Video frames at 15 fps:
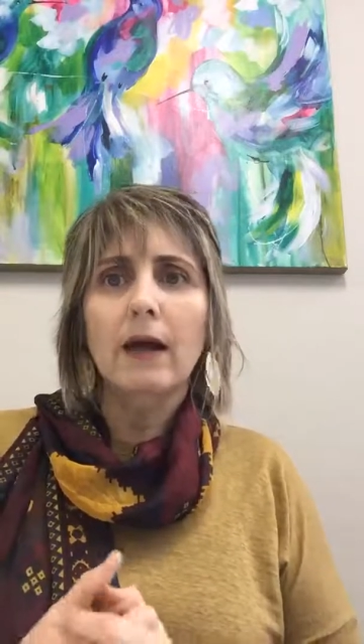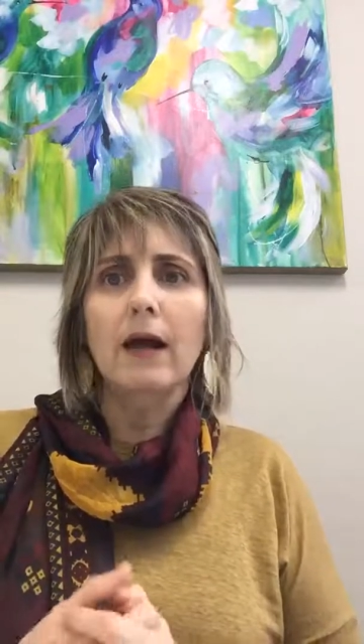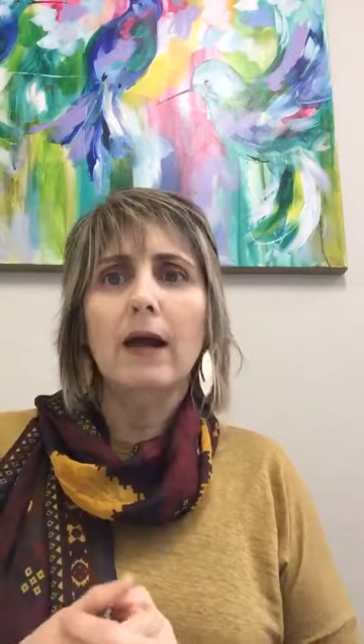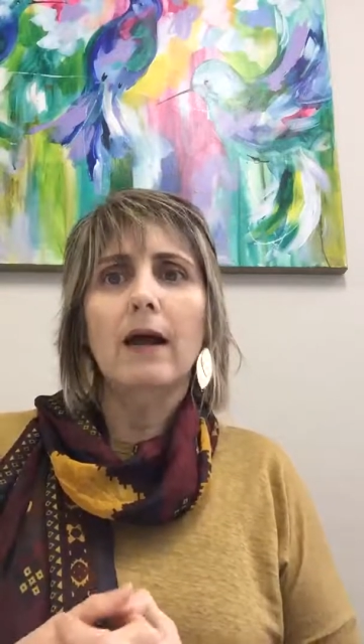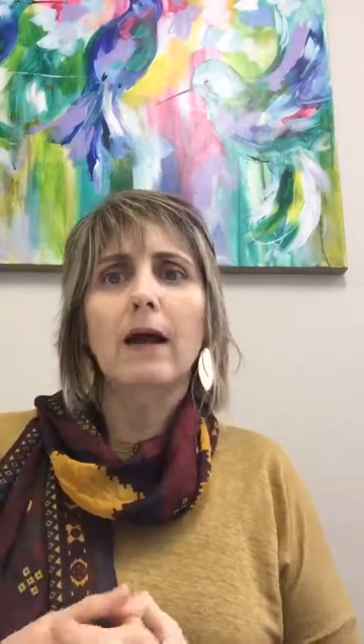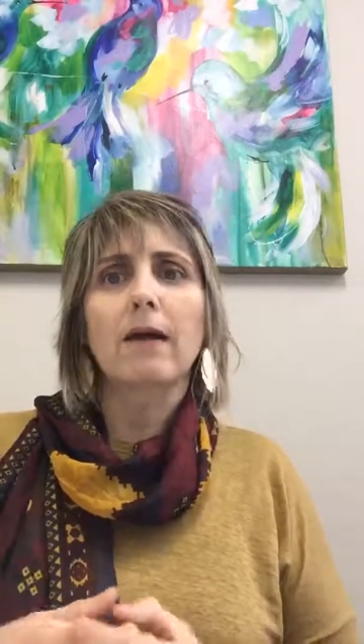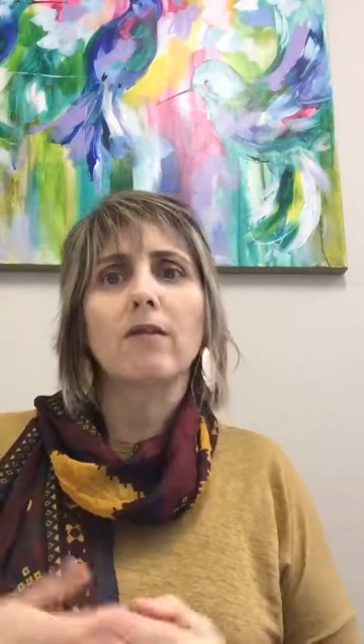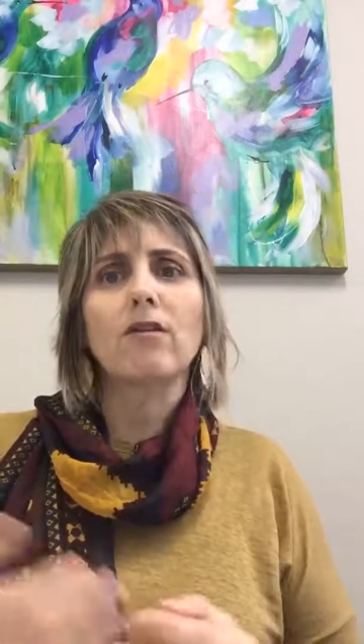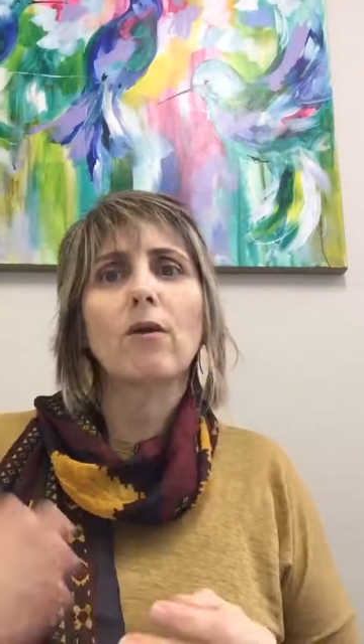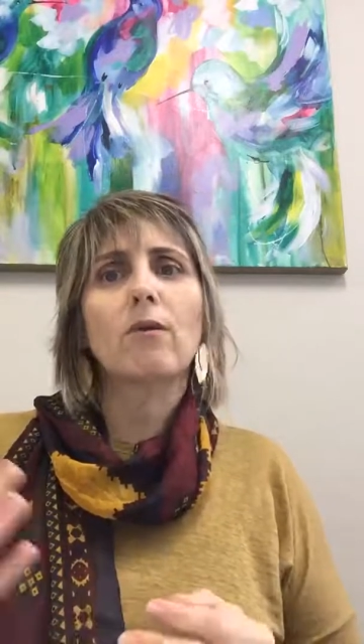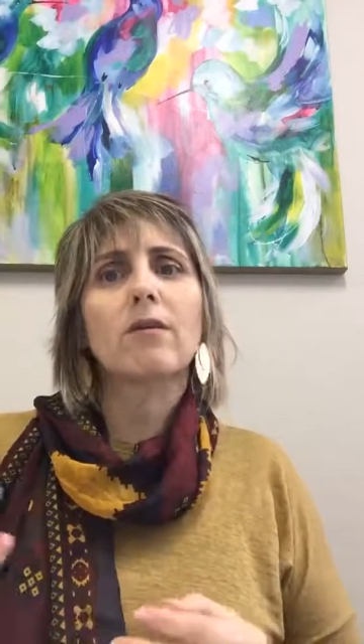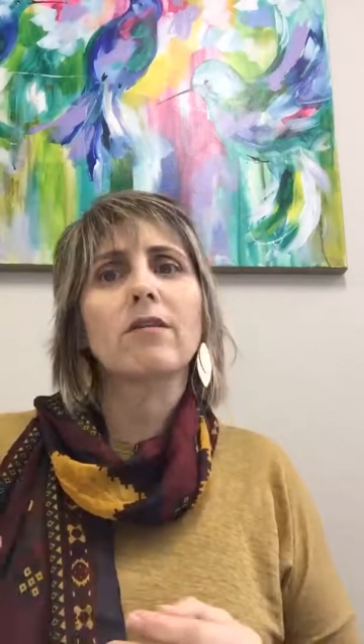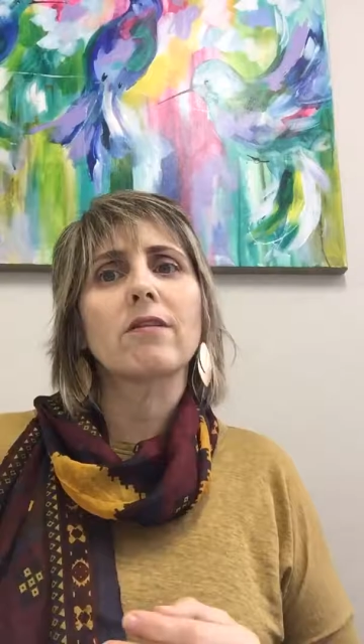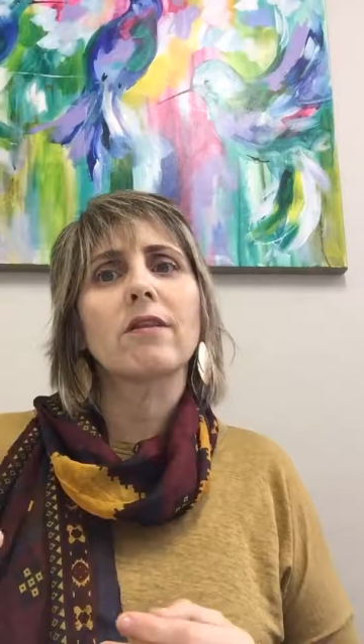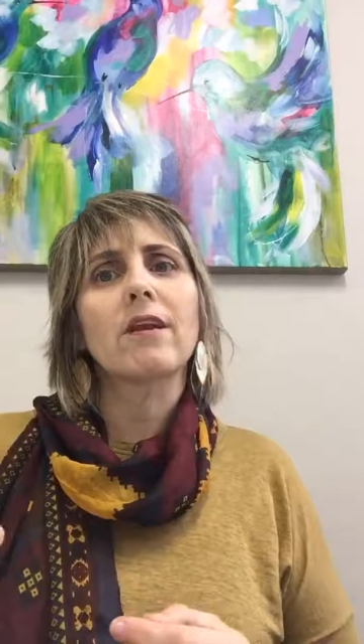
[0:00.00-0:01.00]
so
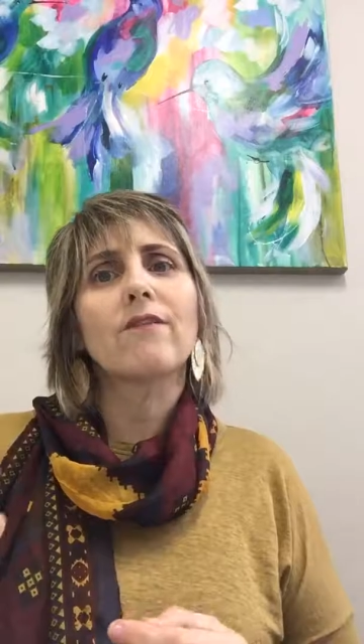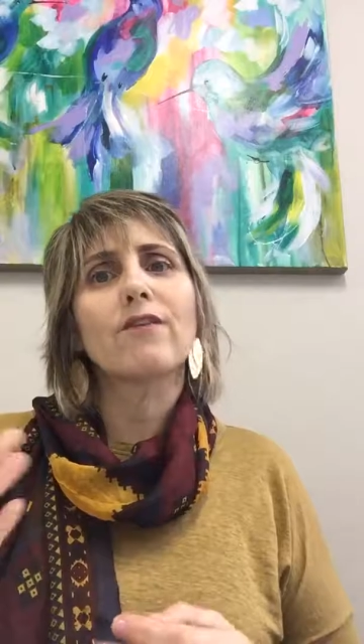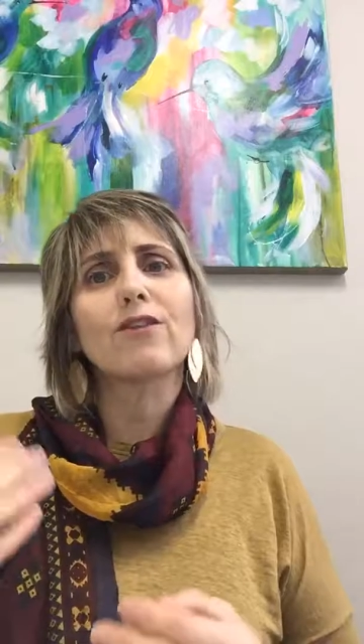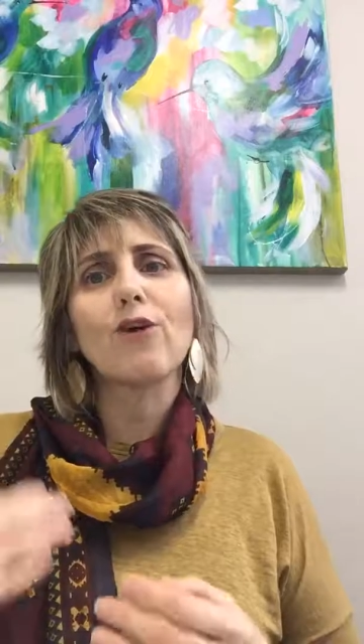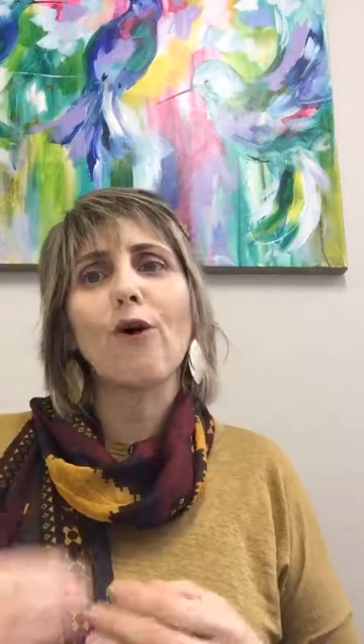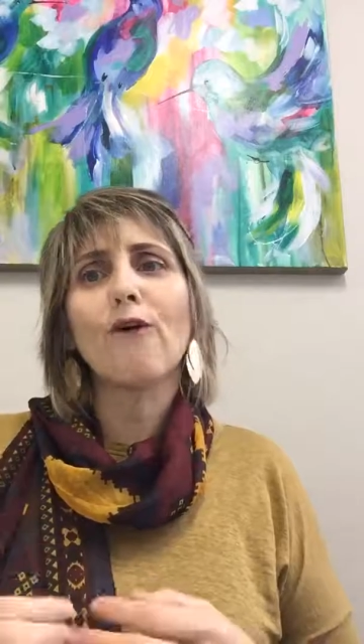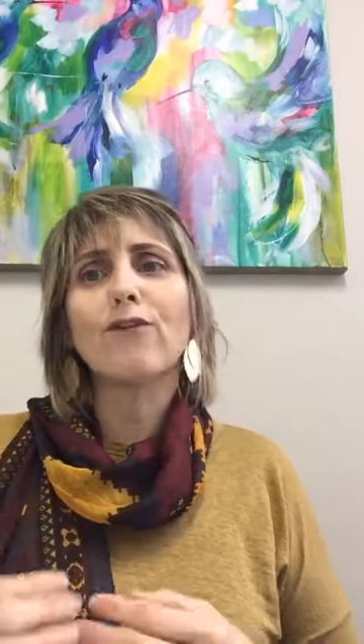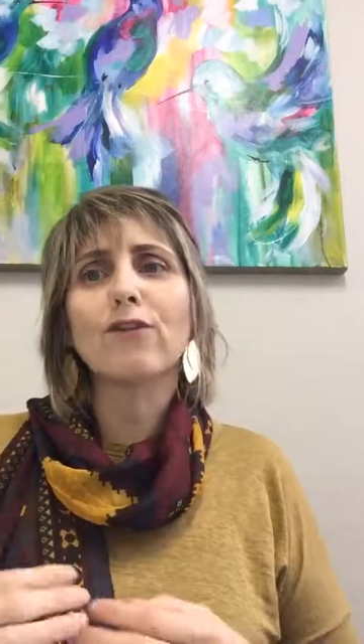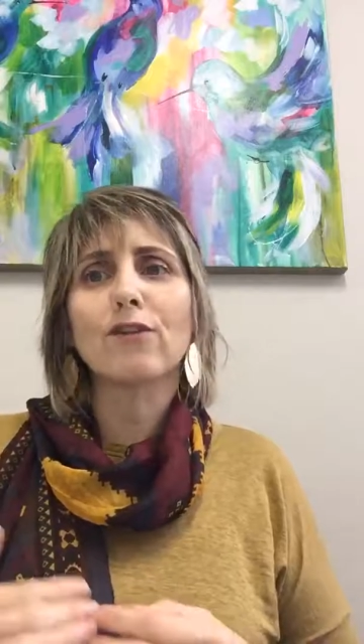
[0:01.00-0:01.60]
if it's off